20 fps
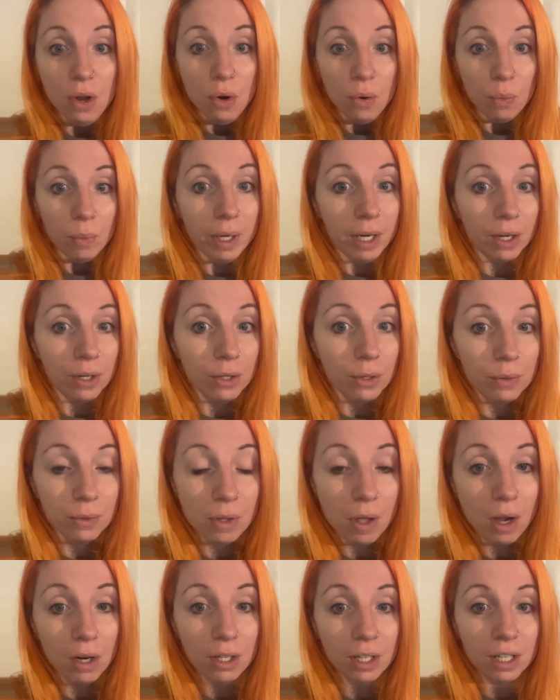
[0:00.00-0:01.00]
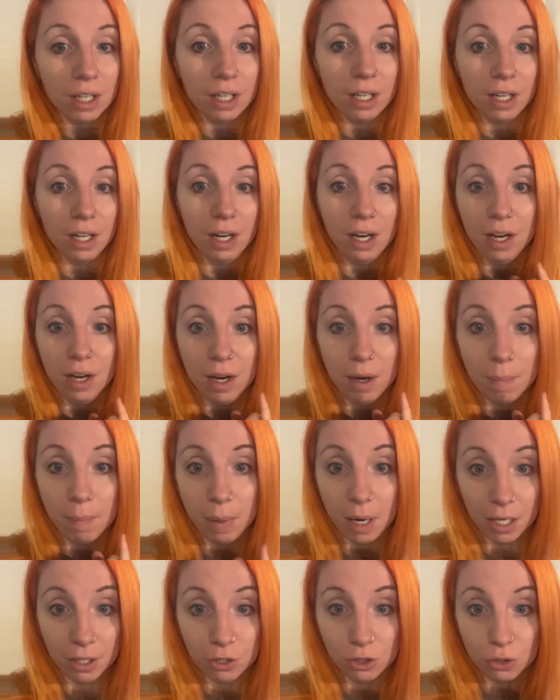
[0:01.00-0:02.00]
we are no longer
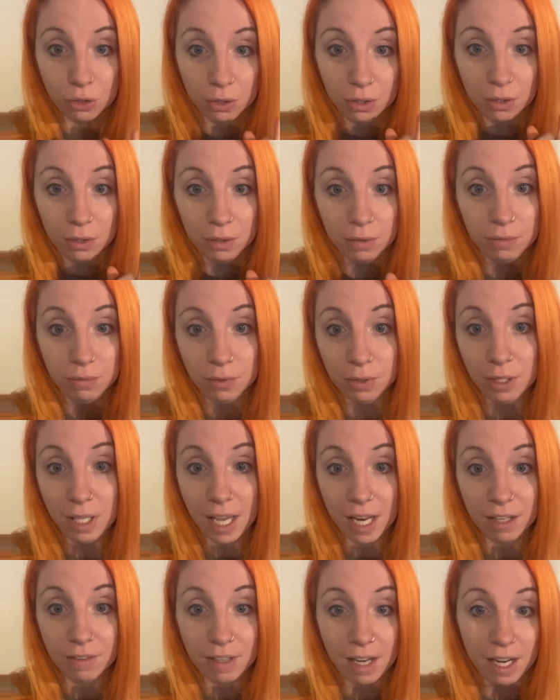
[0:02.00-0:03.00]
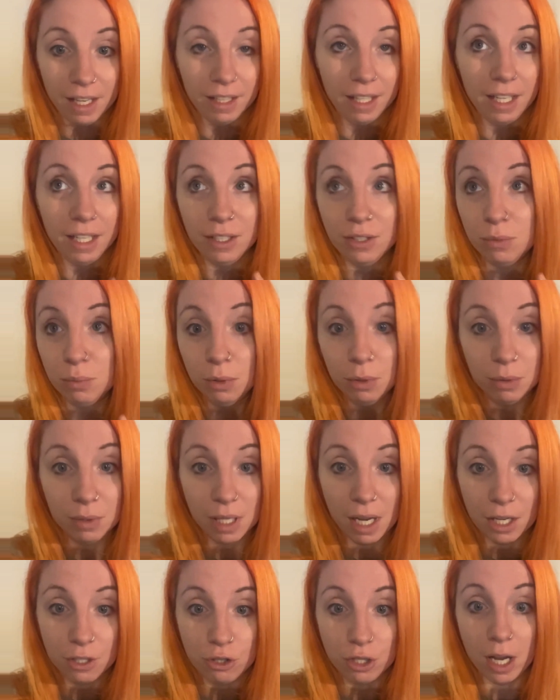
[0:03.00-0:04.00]
partial, full head of highlights, root
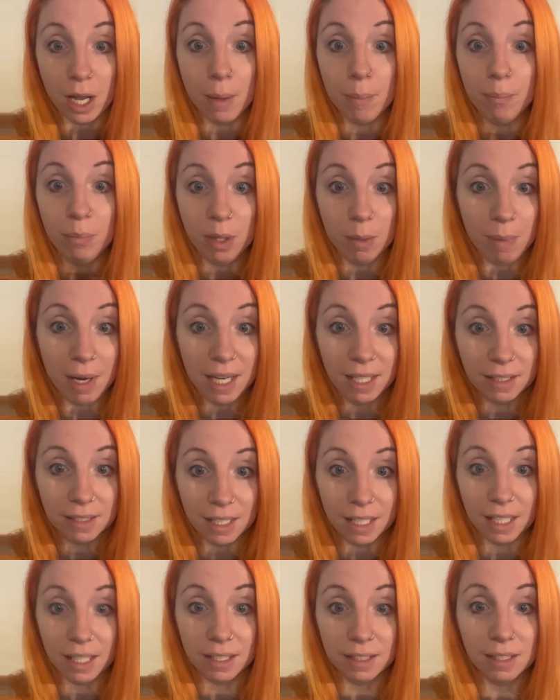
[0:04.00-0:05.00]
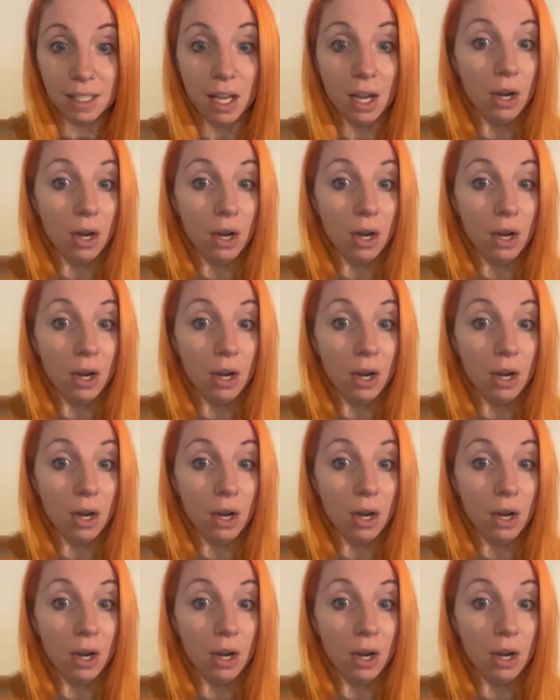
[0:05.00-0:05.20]
touch up, the basics.